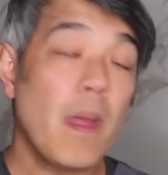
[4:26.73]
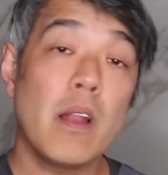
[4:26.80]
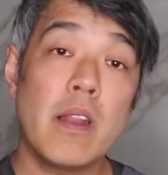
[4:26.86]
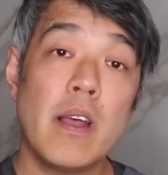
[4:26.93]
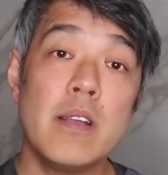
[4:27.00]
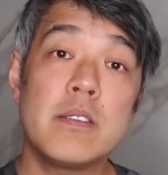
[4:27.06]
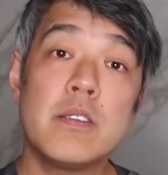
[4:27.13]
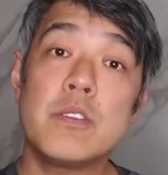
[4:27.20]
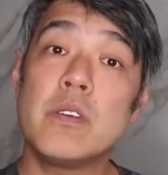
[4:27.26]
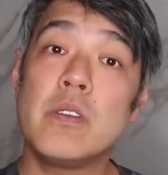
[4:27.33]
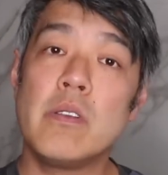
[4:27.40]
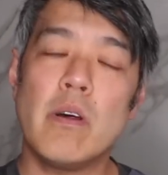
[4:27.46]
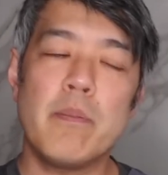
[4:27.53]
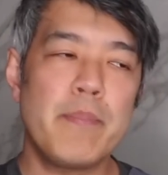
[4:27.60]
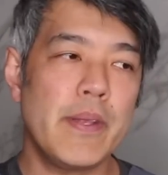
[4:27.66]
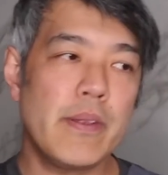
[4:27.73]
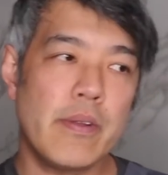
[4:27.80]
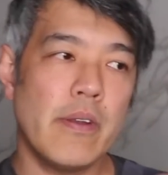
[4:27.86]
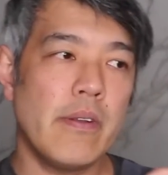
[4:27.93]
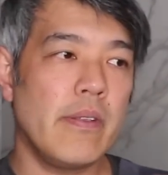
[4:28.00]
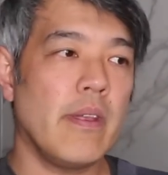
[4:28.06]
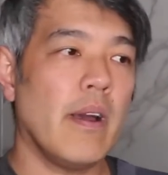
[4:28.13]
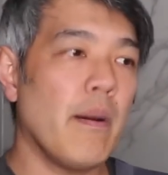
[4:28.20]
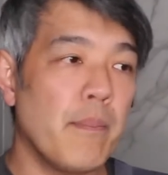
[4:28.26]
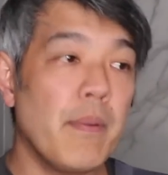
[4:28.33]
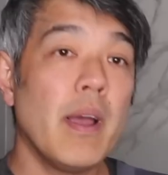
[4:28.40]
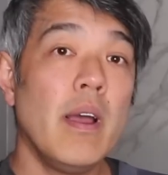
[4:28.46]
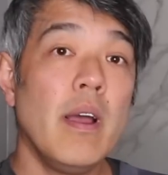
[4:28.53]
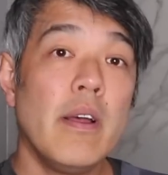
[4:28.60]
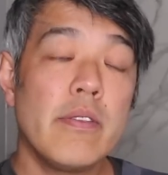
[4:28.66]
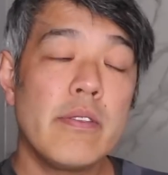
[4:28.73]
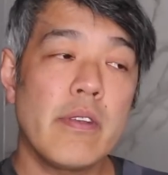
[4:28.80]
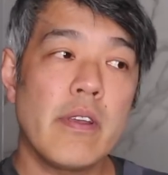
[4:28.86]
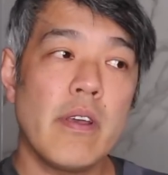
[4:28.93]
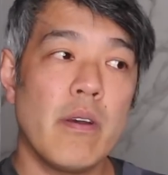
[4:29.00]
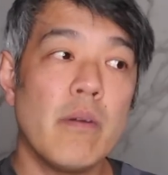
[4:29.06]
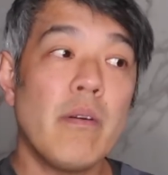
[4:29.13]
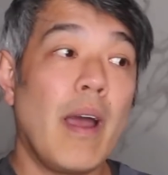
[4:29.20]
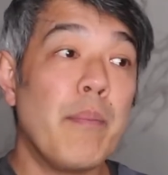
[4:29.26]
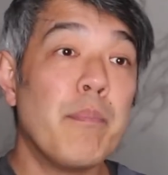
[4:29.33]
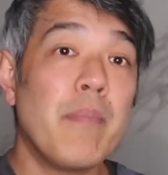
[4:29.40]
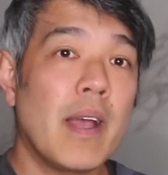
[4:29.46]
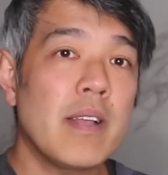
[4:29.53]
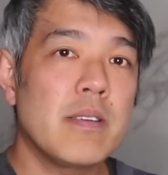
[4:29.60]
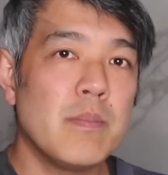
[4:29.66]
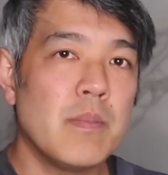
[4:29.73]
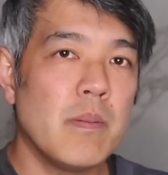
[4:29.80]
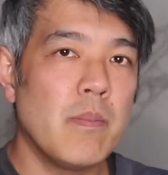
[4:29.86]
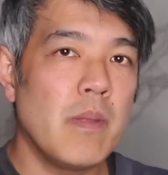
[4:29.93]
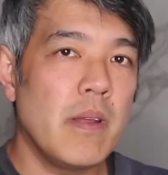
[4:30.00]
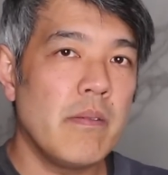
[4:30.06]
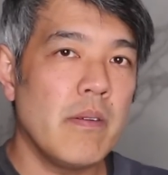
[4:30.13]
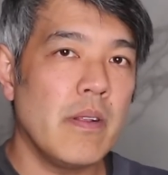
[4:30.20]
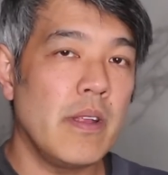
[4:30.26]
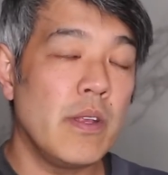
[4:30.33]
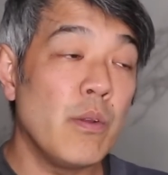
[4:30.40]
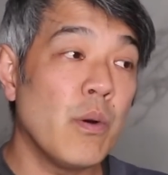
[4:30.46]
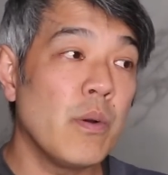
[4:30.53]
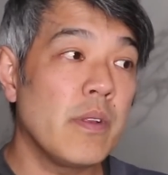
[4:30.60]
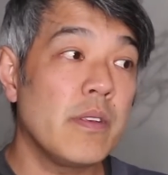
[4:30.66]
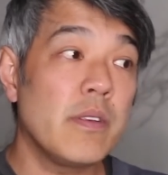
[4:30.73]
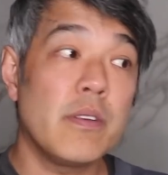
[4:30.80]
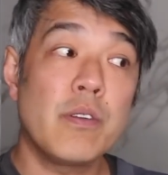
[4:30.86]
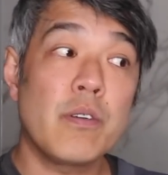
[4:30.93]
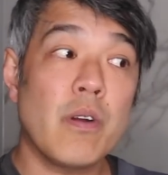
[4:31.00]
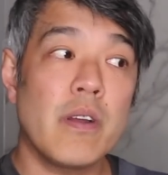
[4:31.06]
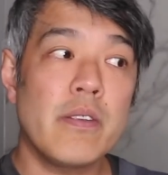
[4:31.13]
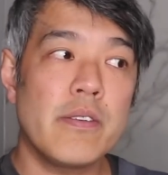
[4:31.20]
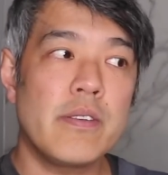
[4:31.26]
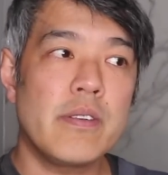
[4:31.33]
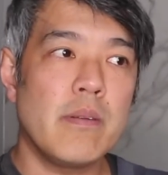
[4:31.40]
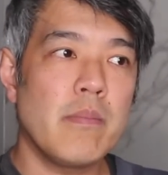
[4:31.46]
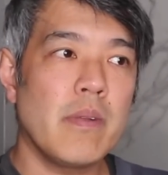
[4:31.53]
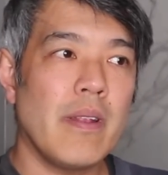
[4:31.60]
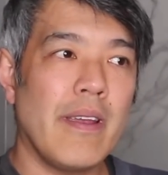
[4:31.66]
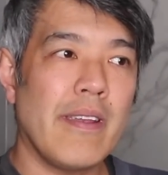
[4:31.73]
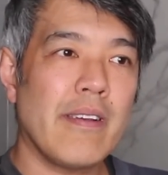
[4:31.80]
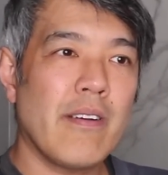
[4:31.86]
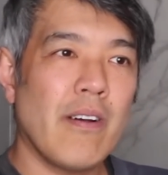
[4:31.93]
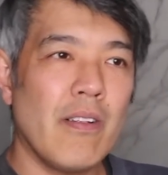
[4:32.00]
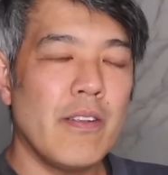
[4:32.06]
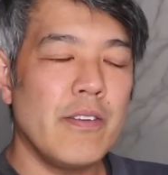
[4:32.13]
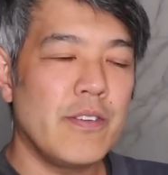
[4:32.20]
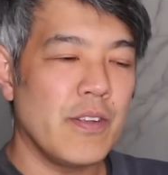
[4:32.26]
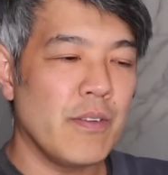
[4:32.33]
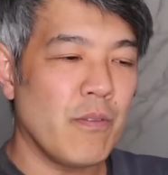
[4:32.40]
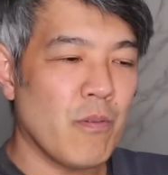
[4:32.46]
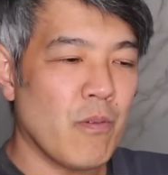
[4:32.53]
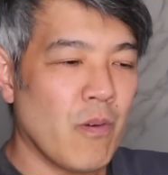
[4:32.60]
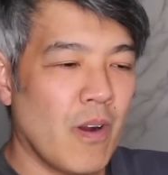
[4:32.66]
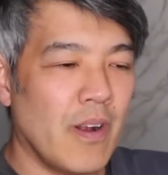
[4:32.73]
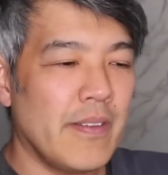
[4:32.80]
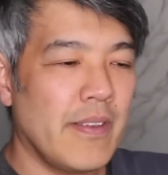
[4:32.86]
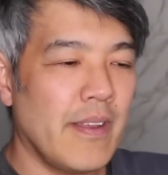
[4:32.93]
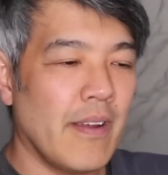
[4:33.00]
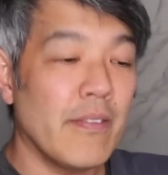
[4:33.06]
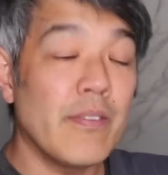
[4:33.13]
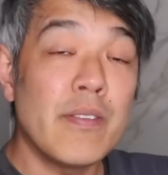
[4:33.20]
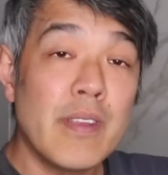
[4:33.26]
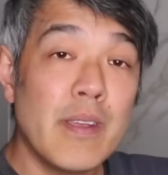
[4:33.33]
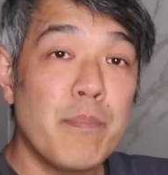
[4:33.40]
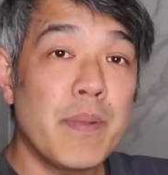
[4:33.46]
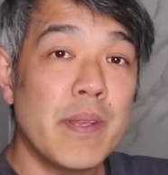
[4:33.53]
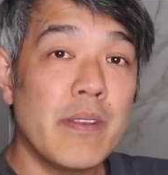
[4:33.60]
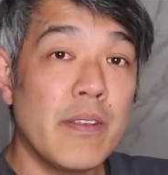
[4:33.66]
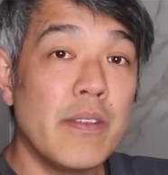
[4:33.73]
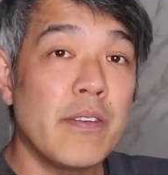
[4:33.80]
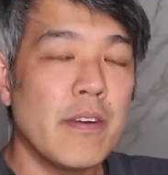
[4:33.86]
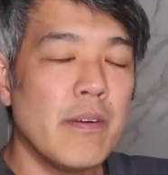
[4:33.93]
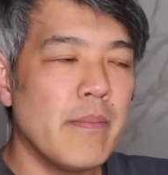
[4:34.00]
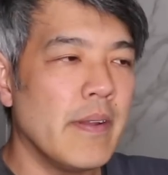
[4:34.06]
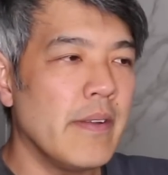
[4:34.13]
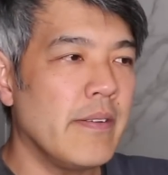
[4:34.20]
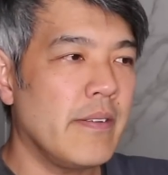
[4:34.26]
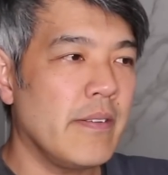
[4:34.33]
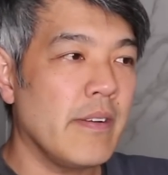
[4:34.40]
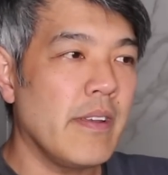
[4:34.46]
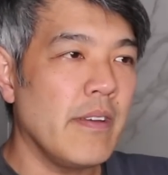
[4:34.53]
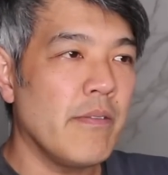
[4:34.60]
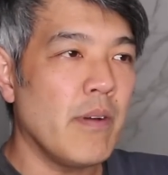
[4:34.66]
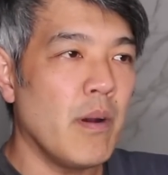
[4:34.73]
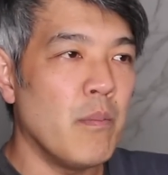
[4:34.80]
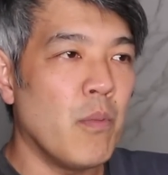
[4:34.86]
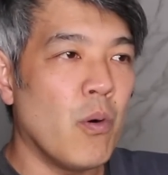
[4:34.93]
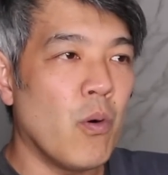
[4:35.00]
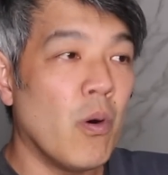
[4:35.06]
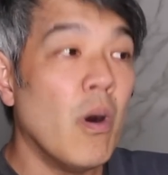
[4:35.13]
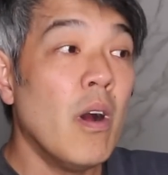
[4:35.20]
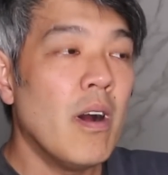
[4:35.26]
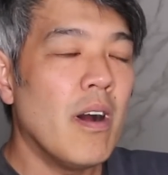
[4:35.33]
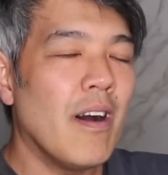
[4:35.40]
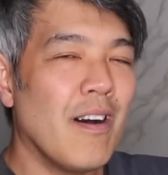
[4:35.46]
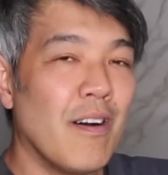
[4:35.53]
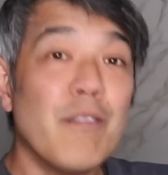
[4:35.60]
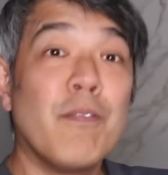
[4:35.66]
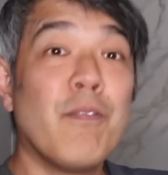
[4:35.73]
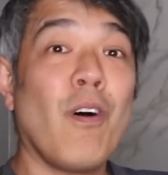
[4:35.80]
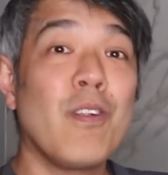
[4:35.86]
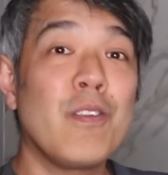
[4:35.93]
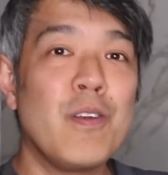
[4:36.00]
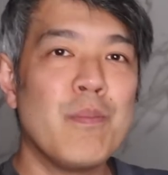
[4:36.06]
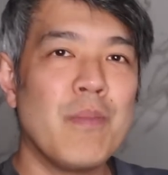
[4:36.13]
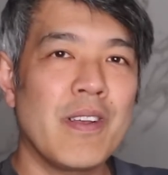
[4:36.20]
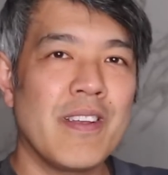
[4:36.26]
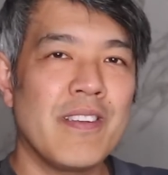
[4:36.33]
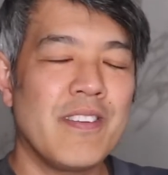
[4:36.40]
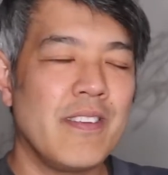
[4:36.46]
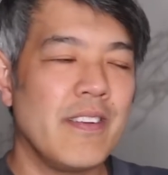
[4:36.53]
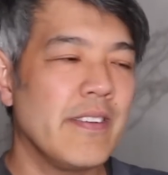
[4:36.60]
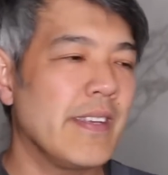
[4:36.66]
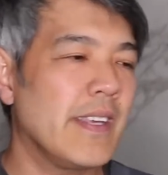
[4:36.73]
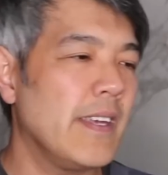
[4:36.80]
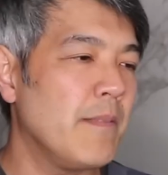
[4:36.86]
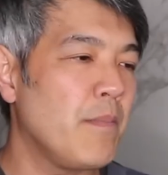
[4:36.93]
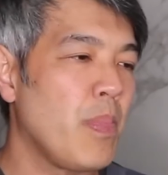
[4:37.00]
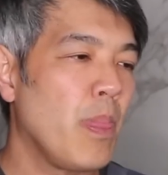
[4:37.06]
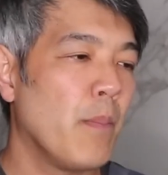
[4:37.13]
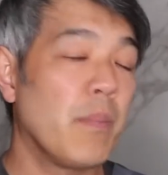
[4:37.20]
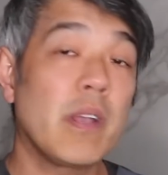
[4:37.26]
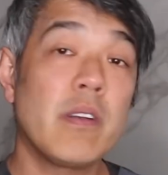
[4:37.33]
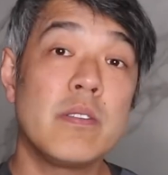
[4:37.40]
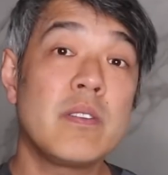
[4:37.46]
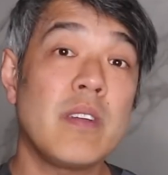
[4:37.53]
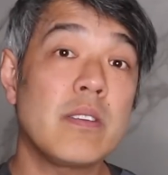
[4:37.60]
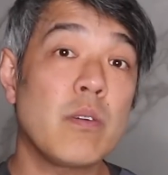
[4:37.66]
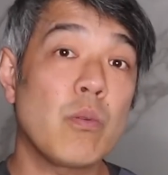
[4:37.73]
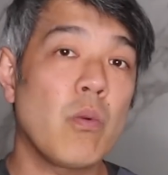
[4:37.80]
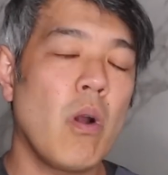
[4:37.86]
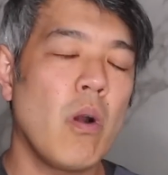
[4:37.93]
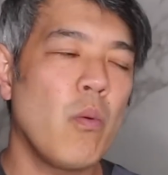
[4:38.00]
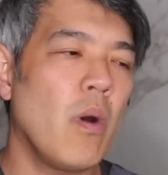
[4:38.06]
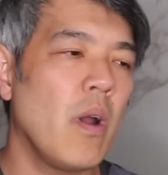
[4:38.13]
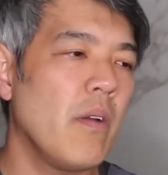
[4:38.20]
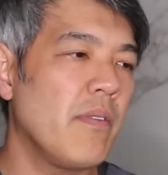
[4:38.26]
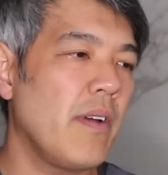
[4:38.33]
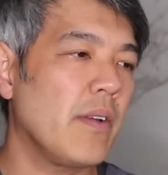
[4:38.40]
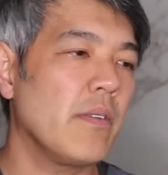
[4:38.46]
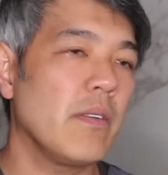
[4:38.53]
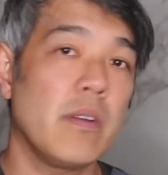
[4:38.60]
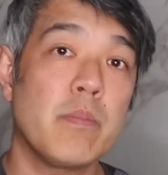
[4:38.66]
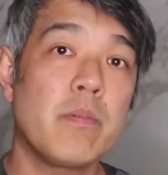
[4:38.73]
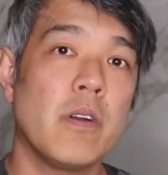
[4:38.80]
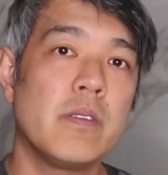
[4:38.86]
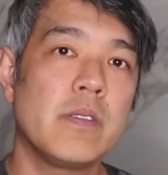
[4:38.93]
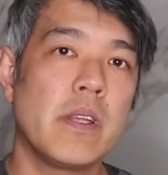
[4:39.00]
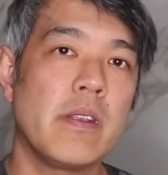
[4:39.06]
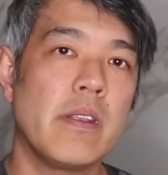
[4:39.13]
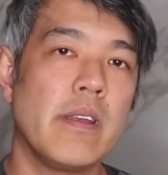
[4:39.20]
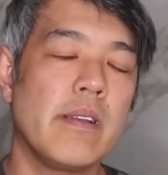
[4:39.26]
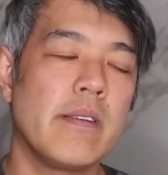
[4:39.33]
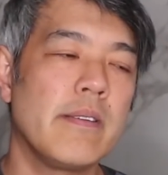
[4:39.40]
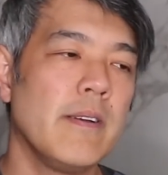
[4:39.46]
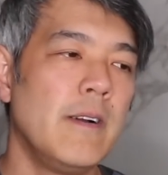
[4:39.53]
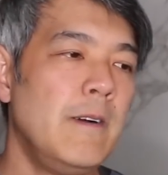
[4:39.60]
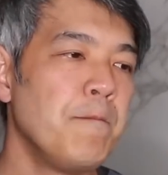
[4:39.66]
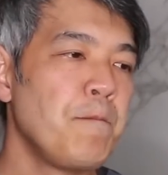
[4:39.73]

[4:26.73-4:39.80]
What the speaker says: A laser should not be turned up to go at maximum level in order to try to stimulate collagen right down deep in the dermis to give a more volume, I guess, in your skin, because that's a wrong way of actually approaching things.